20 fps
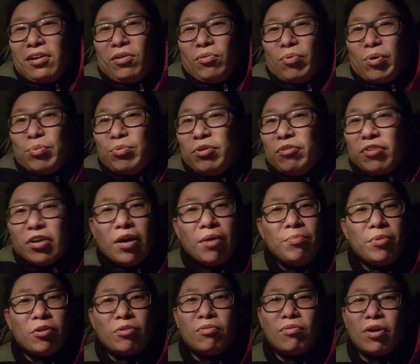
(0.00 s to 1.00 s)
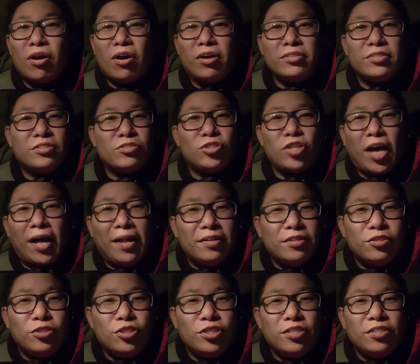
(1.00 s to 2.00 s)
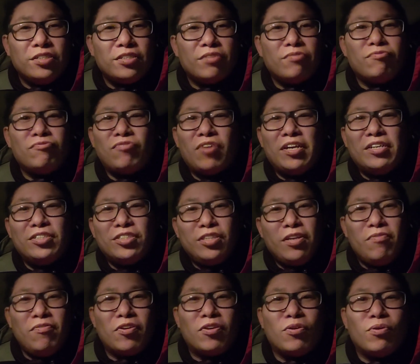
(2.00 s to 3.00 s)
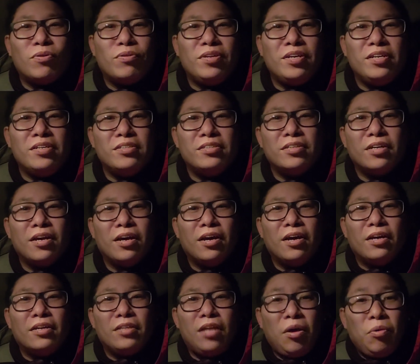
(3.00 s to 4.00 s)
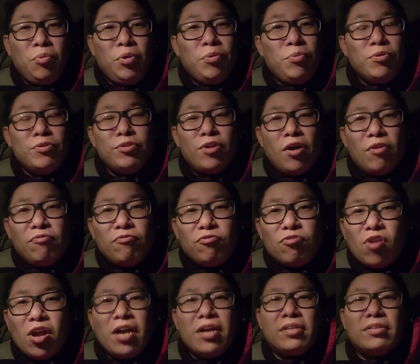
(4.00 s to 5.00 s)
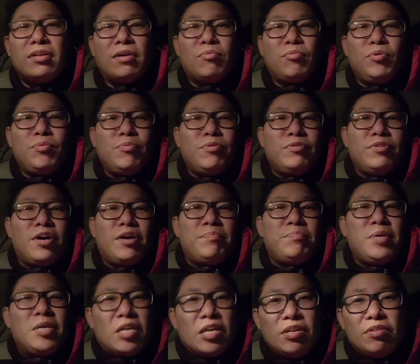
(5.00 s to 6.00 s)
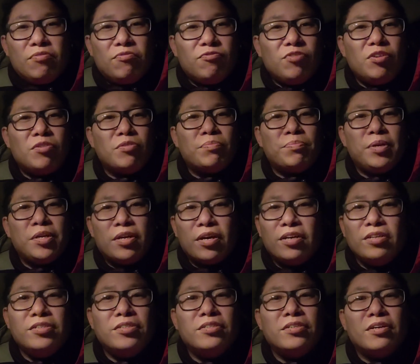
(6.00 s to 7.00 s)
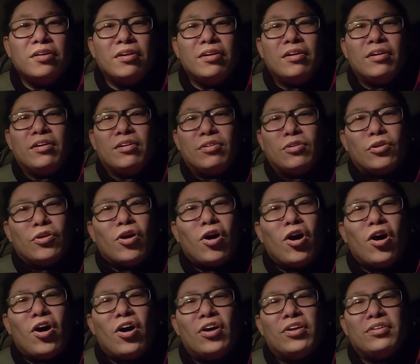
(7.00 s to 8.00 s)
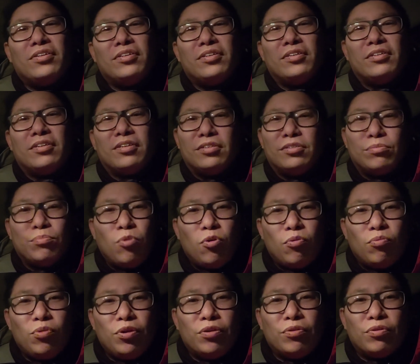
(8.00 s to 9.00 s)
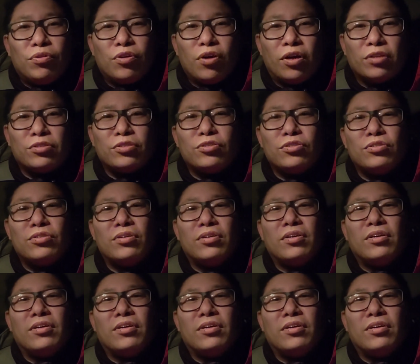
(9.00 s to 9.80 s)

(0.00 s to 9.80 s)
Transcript: when we come across challenges and face difficulties, that we will not fret, that we will not be in fear because God, it's more real. God's,